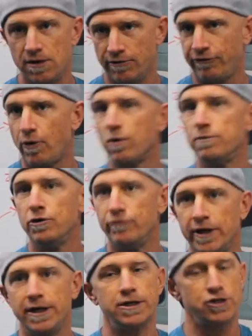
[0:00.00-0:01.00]
your forward
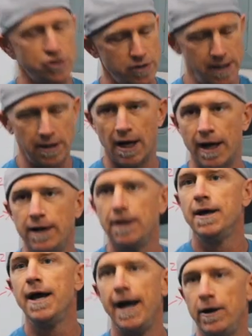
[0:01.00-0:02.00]
movement in a straight line
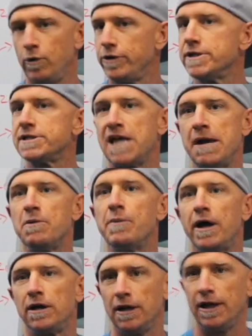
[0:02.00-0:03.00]
and with the same
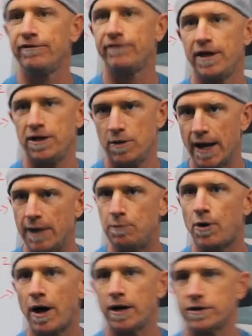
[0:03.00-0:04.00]
amount of lift that you had
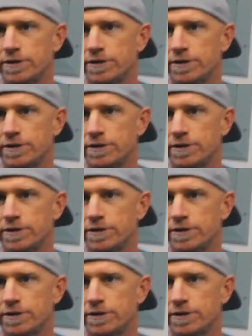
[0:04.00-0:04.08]
prior